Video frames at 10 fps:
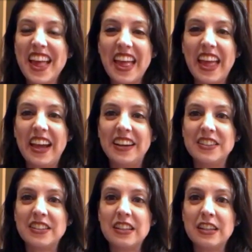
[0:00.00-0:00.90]

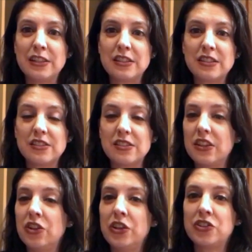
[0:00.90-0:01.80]
and it's
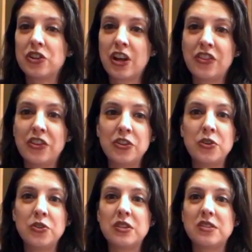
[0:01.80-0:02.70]
you turn on the
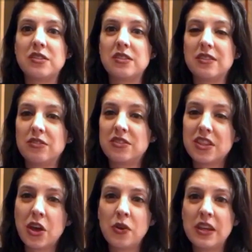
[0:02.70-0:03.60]
news, it's
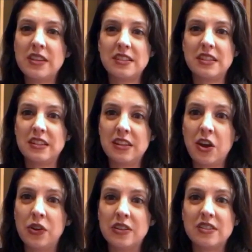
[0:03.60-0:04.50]
so easy to go
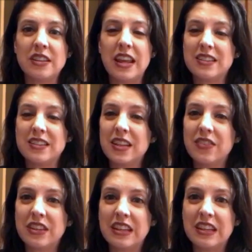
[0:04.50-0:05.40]
into
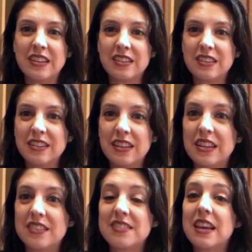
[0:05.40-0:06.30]
negativity in a
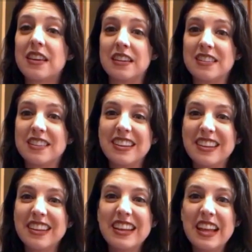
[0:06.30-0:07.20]
second.
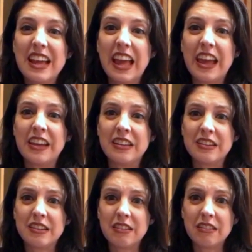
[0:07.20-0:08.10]
And
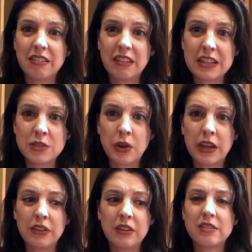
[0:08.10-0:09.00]
that's why
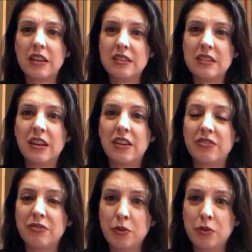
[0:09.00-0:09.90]
this idea of
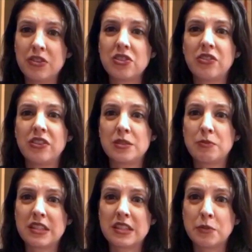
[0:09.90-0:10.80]
personal
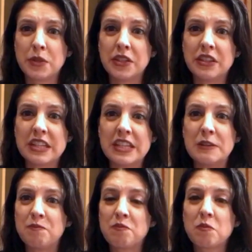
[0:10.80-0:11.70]

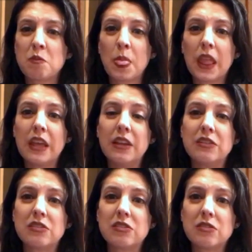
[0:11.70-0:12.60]
responsibility
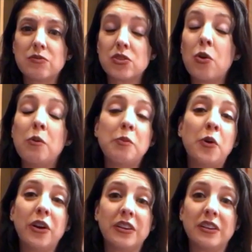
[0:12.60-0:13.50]
is so
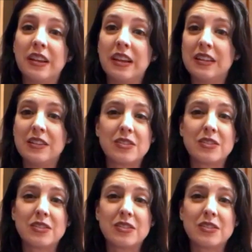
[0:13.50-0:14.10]
important, and